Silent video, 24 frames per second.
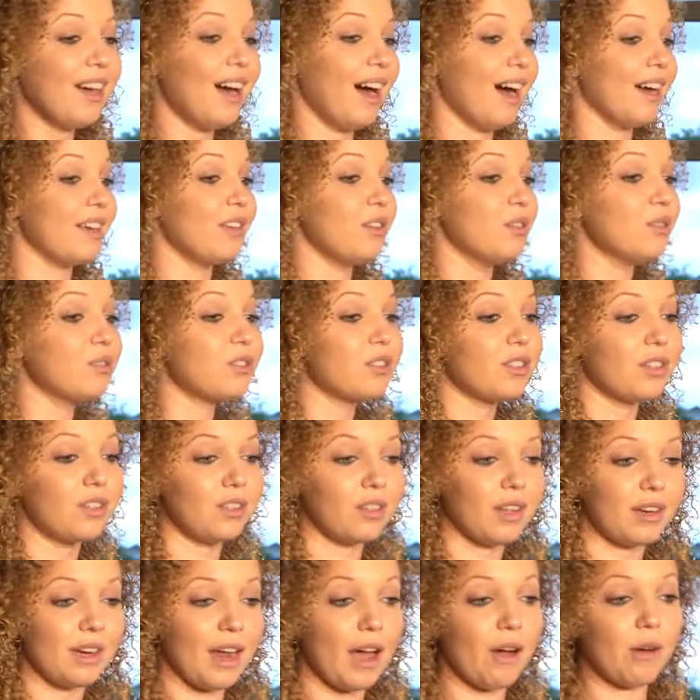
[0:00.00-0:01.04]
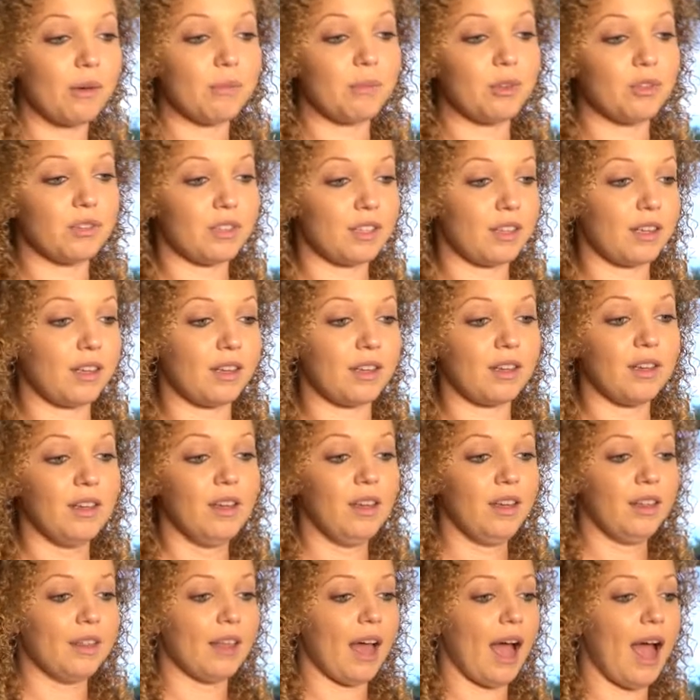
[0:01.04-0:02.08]
Now I'm using
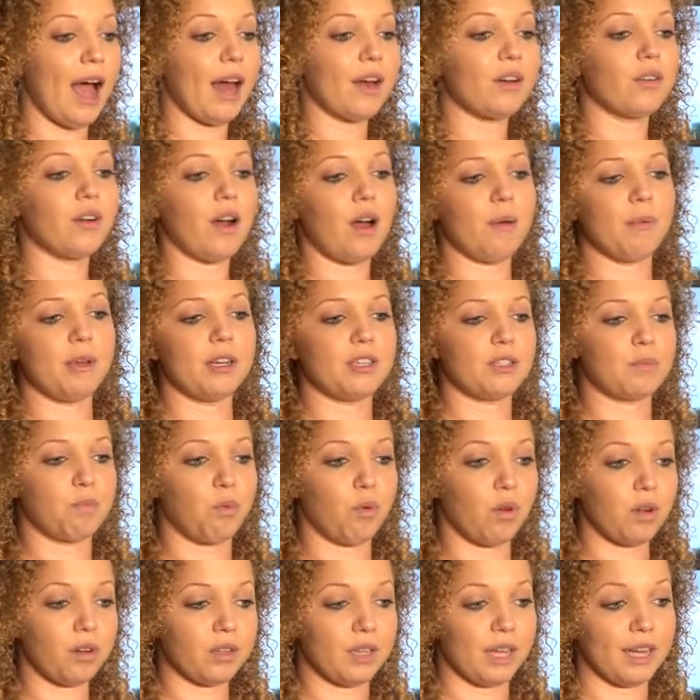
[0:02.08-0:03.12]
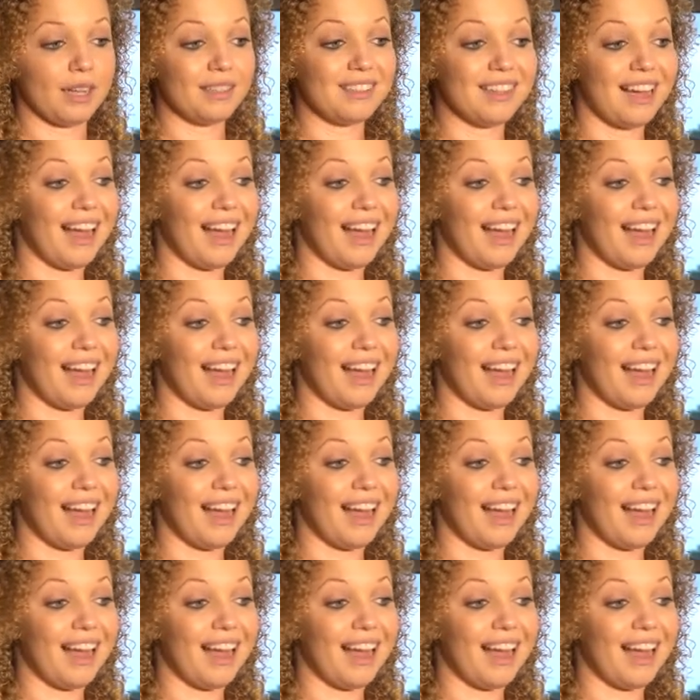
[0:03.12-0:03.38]
the Adorama Explorer lights.